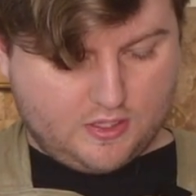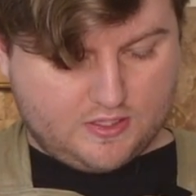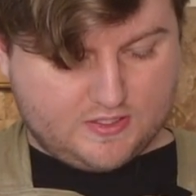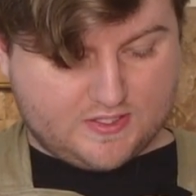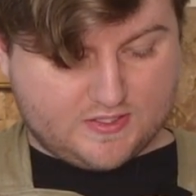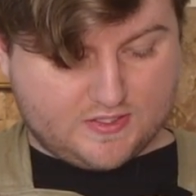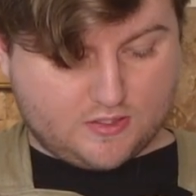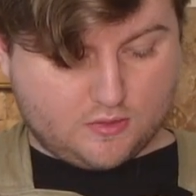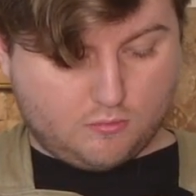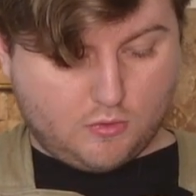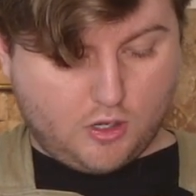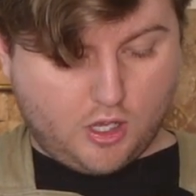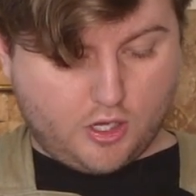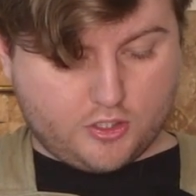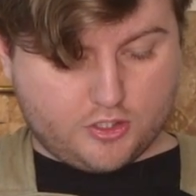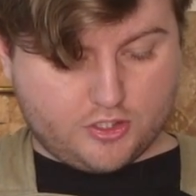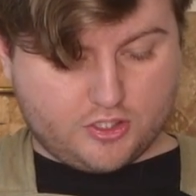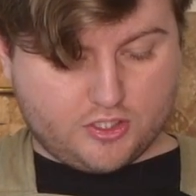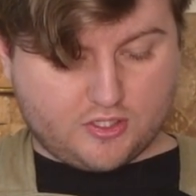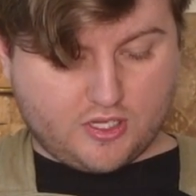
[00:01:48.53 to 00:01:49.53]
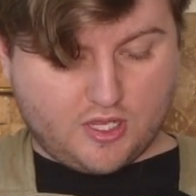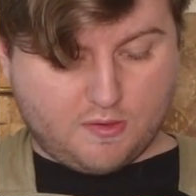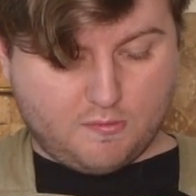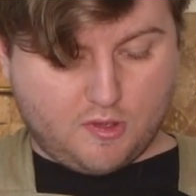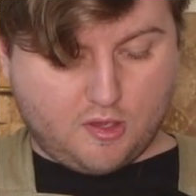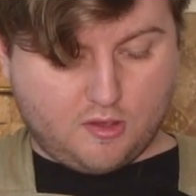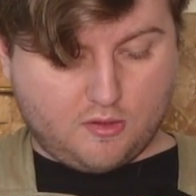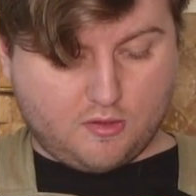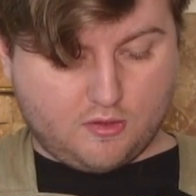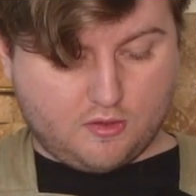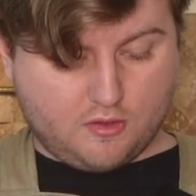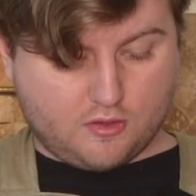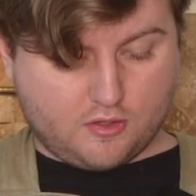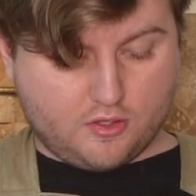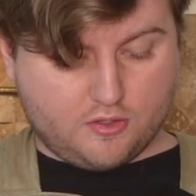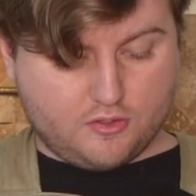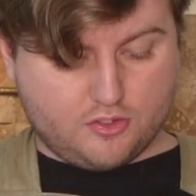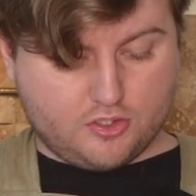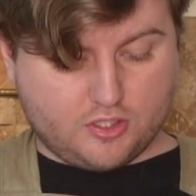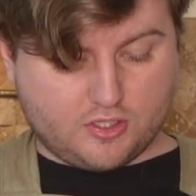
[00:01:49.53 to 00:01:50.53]
it says the water should come
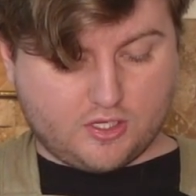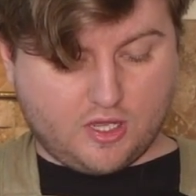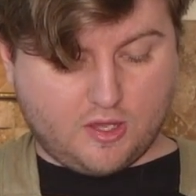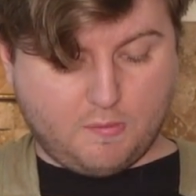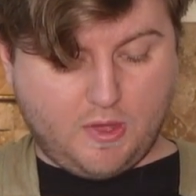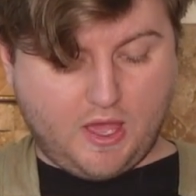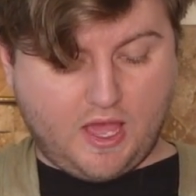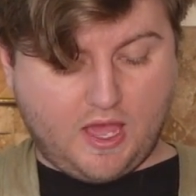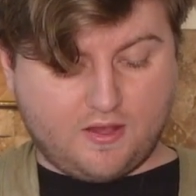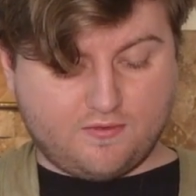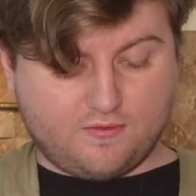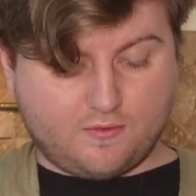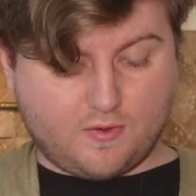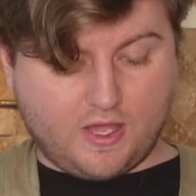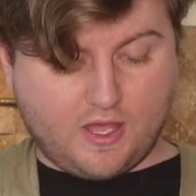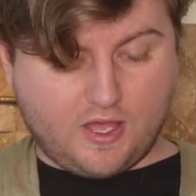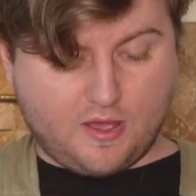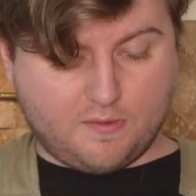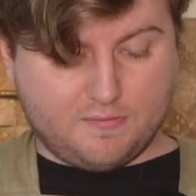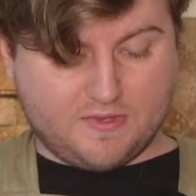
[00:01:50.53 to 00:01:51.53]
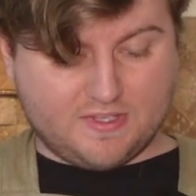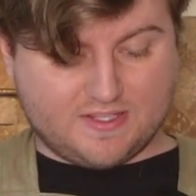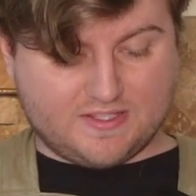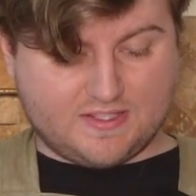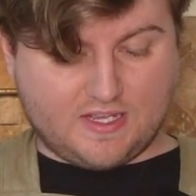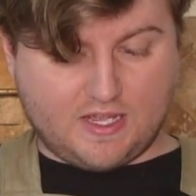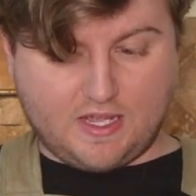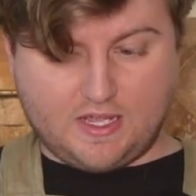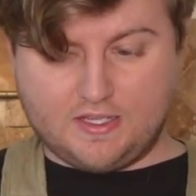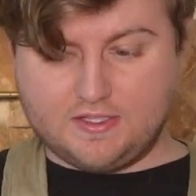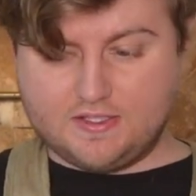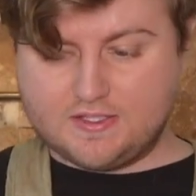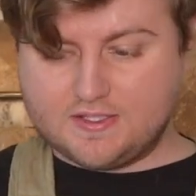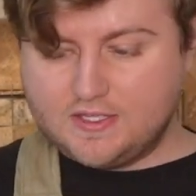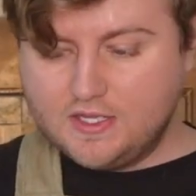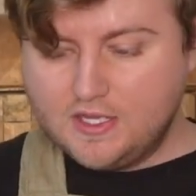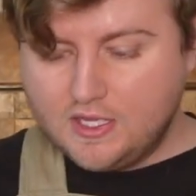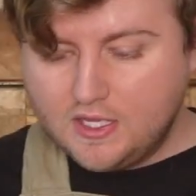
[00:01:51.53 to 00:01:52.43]
halfway up the sides.